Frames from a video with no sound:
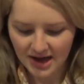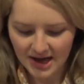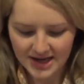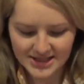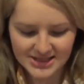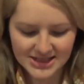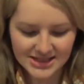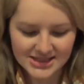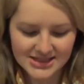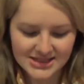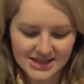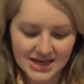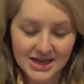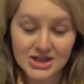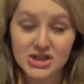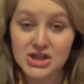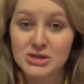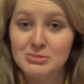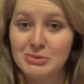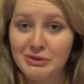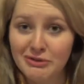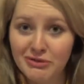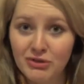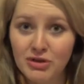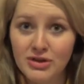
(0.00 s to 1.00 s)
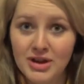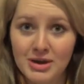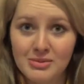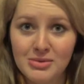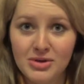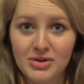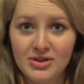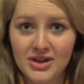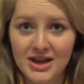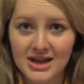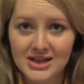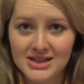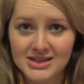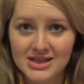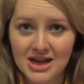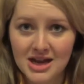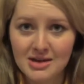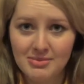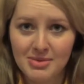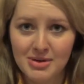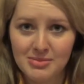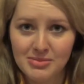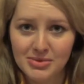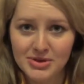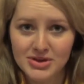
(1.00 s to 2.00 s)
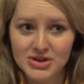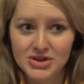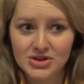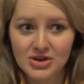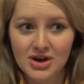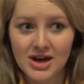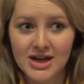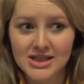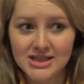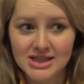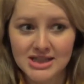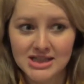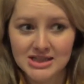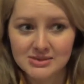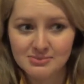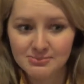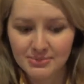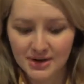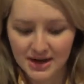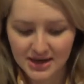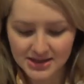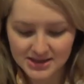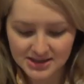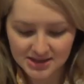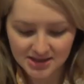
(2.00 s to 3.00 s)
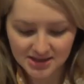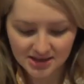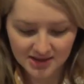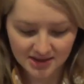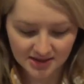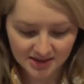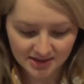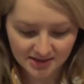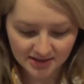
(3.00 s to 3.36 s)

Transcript: I did say just before that I'm not that excited by moisturizers, but